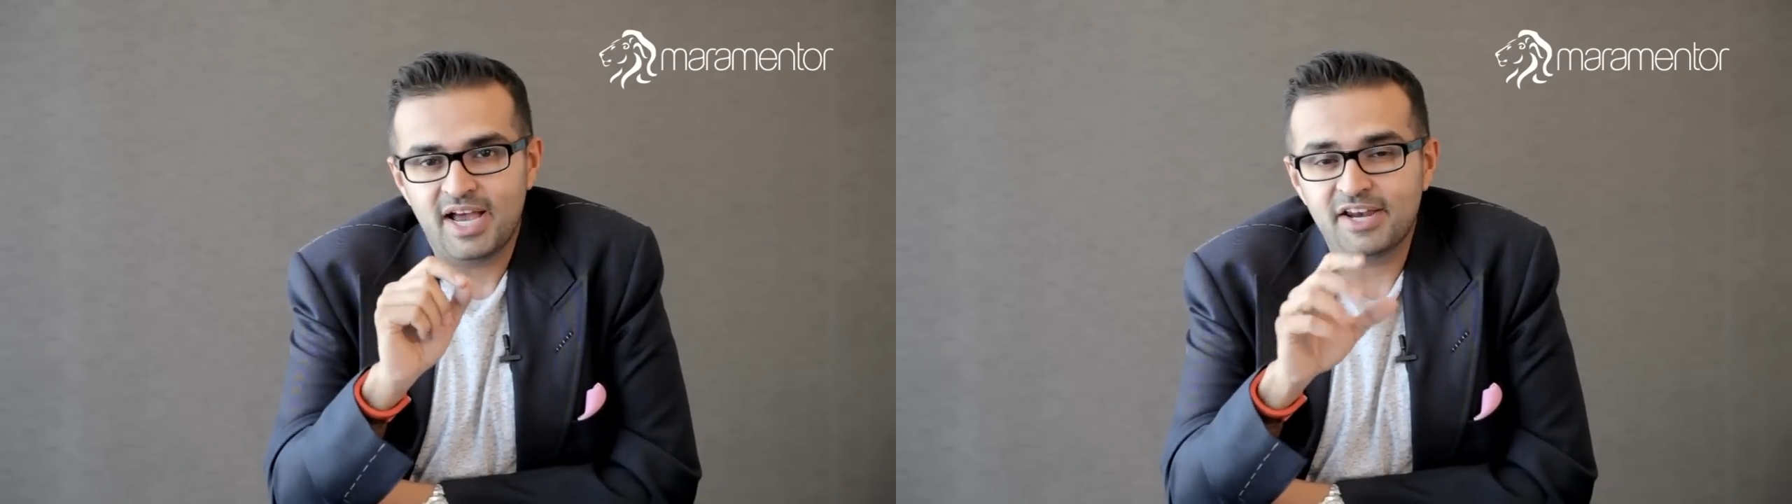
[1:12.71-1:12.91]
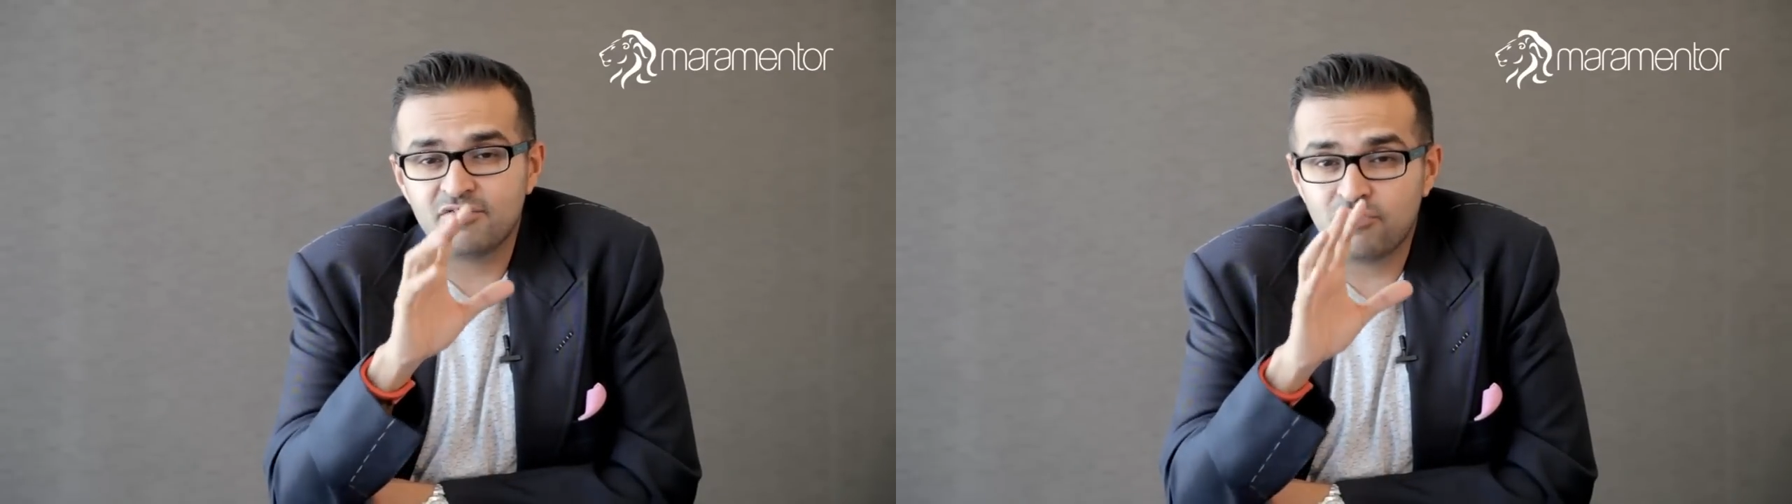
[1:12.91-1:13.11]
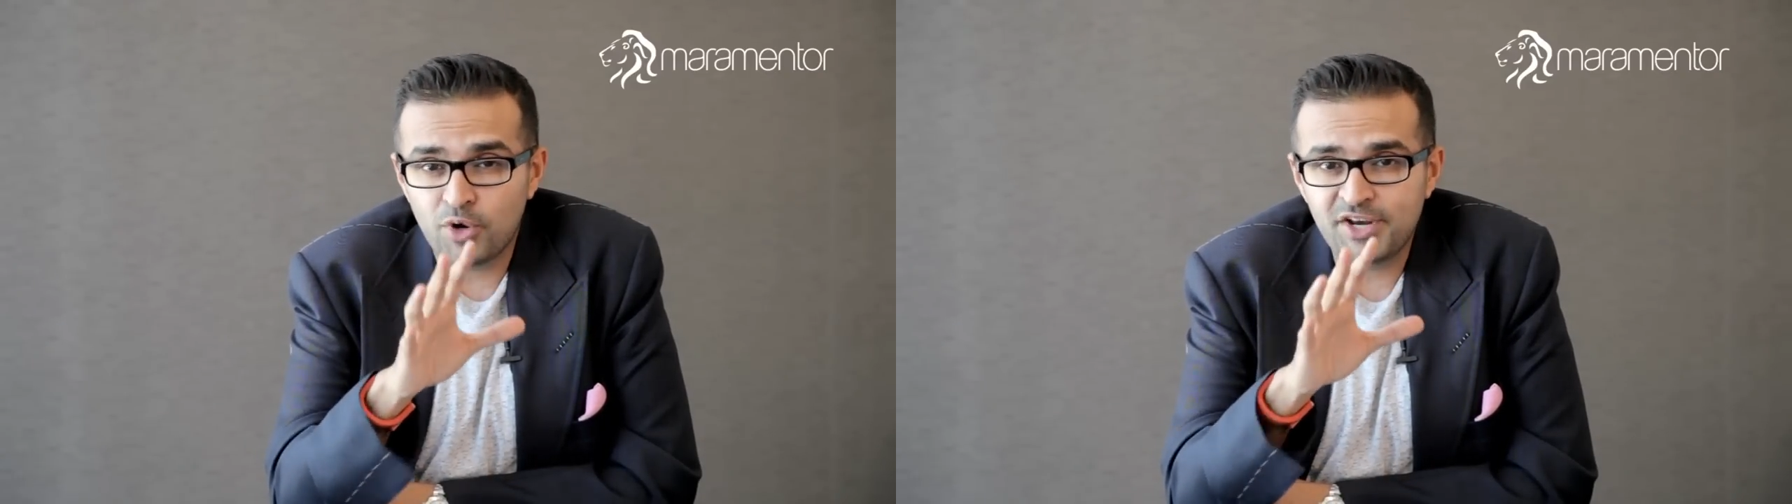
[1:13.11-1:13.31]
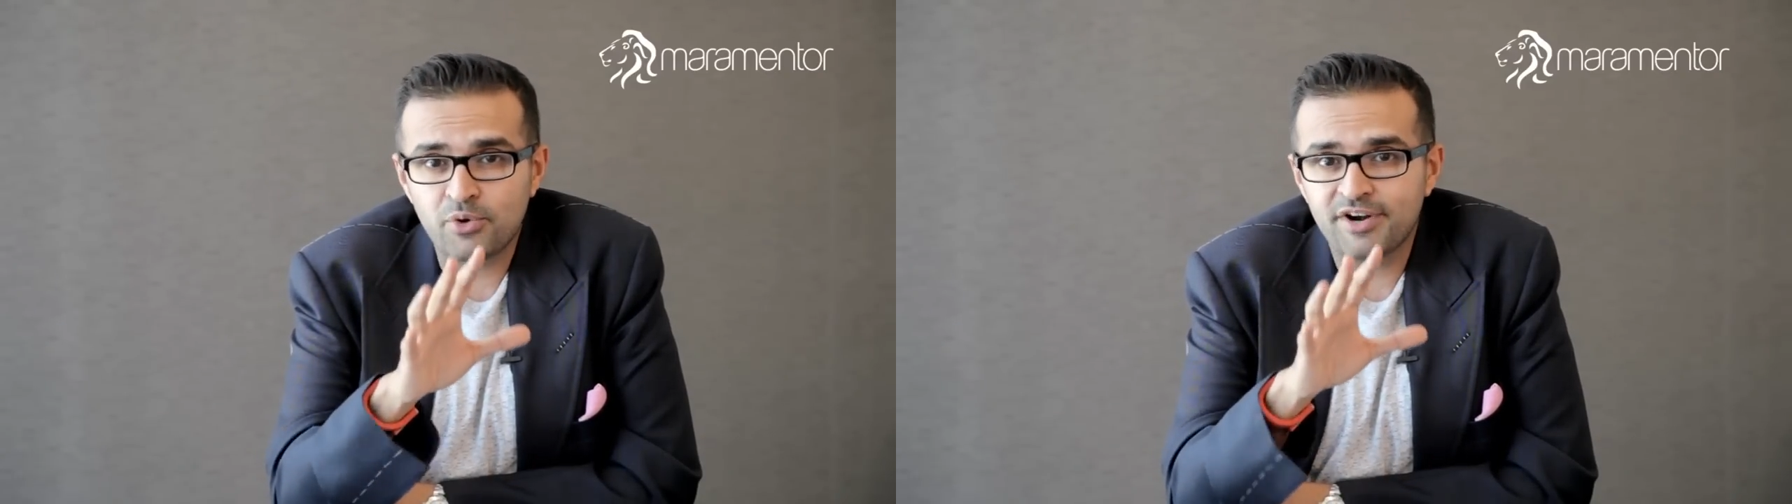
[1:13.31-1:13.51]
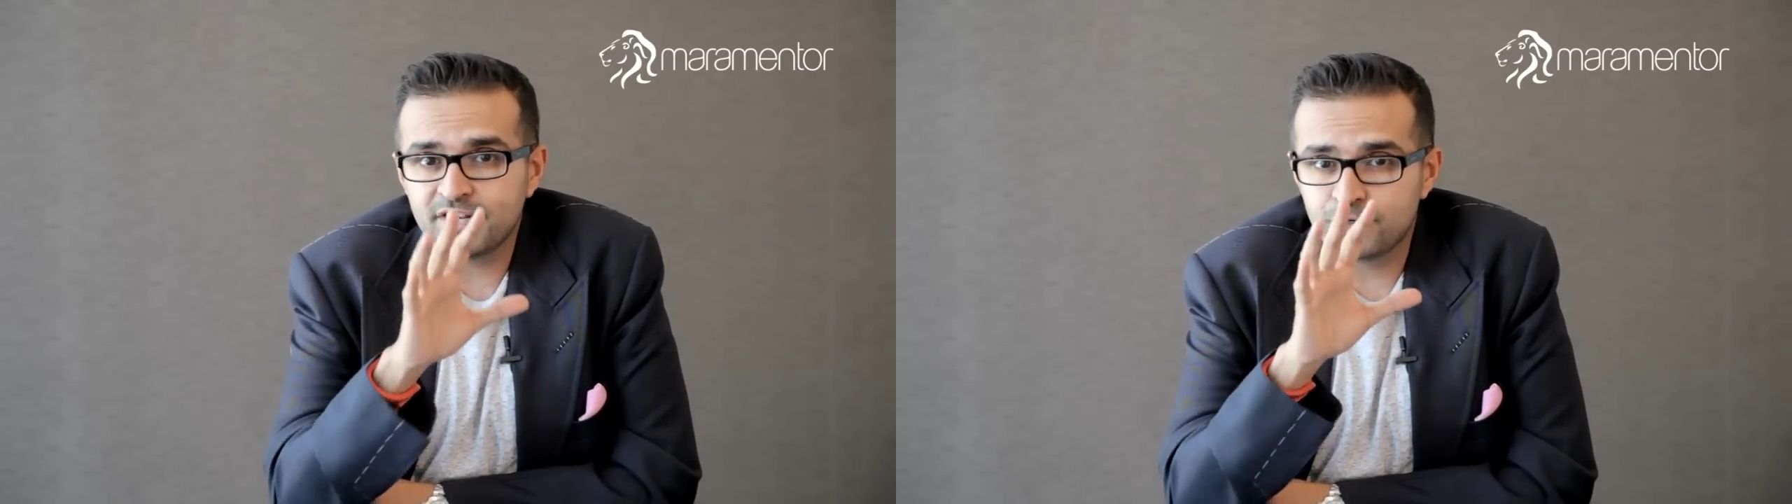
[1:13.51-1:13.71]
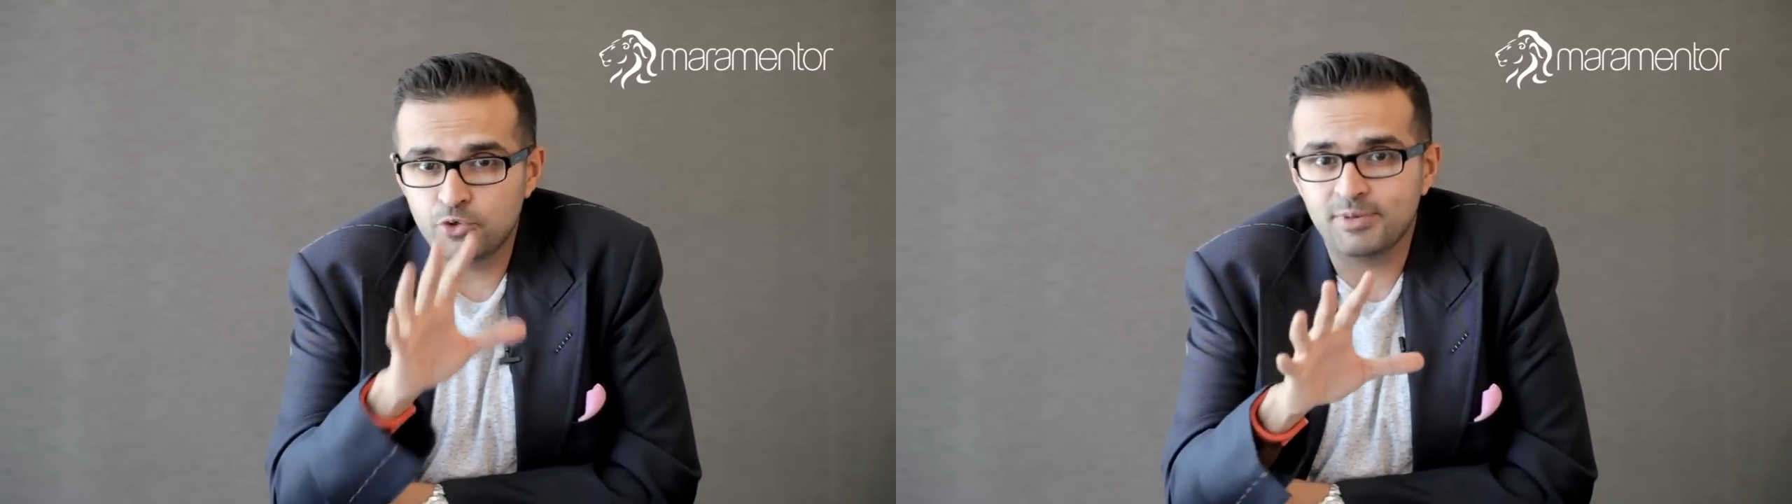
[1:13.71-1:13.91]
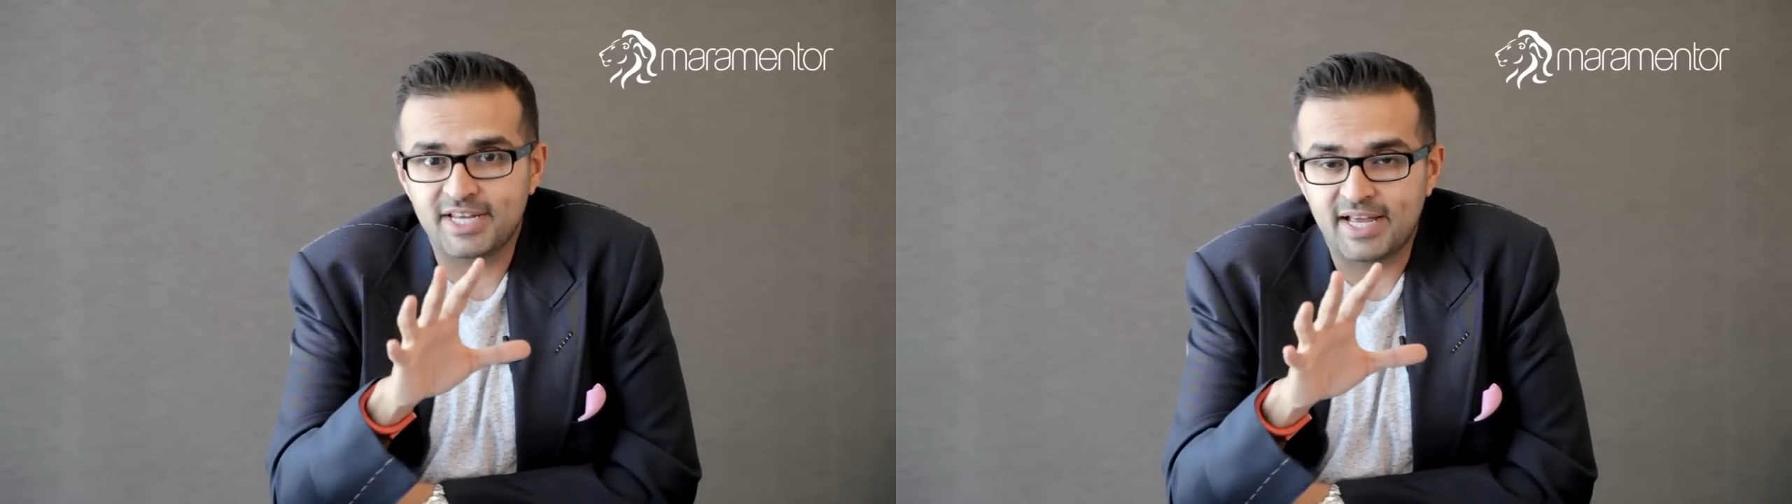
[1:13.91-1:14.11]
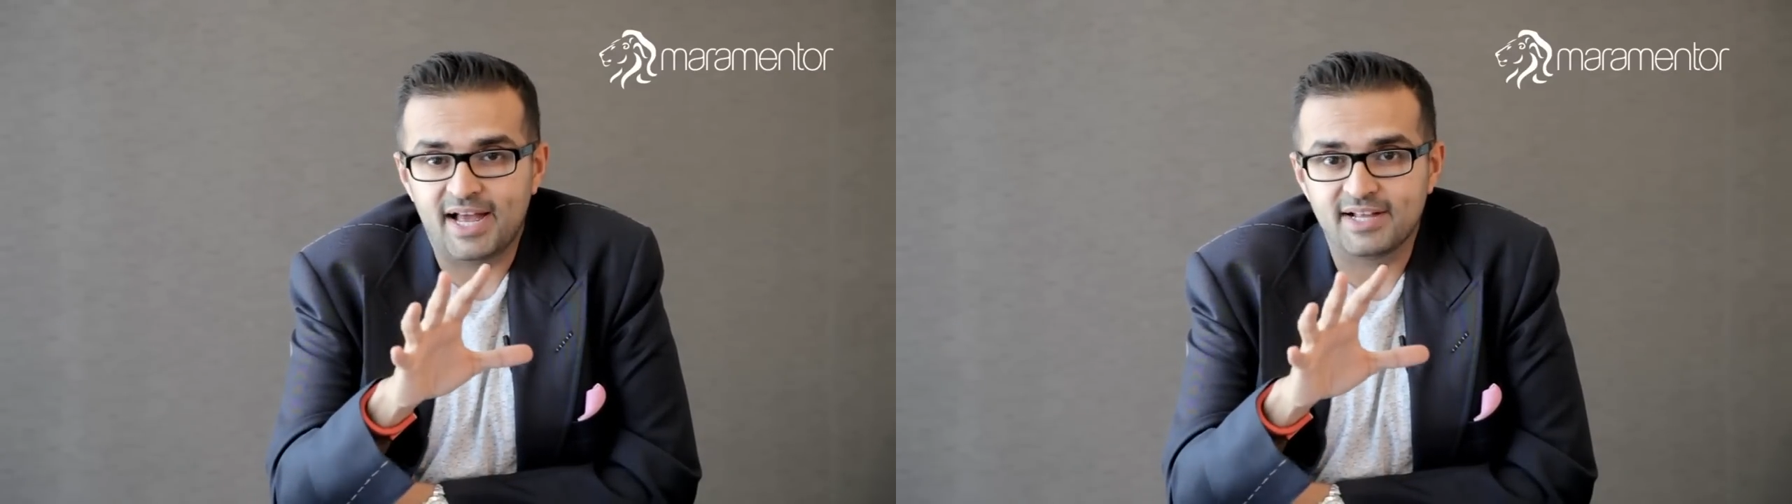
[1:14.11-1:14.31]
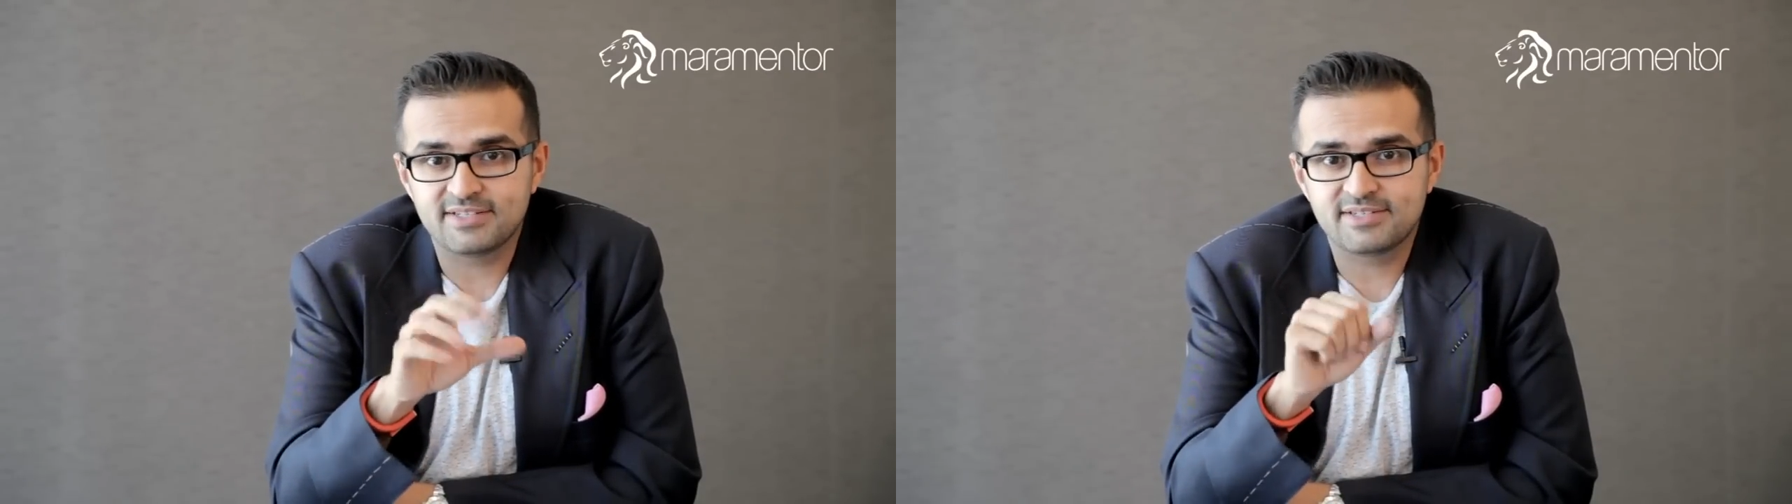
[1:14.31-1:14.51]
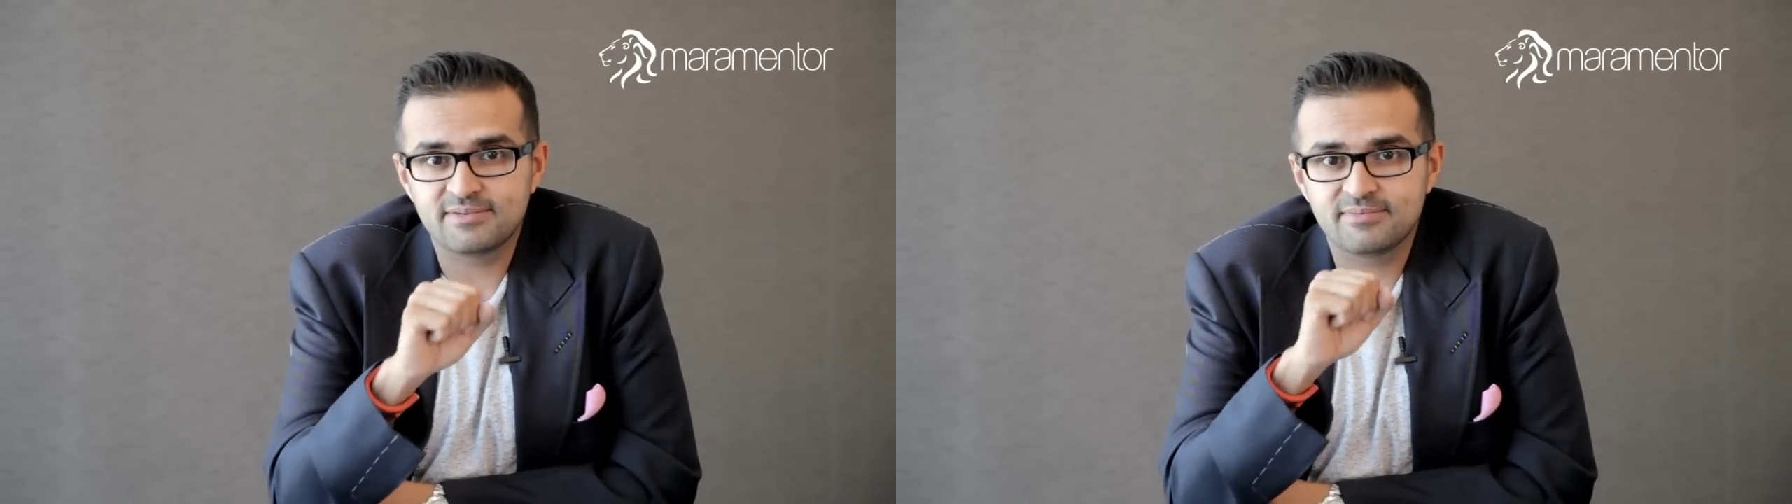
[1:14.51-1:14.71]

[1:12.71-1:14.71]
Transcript: and avoid wearing too many hats.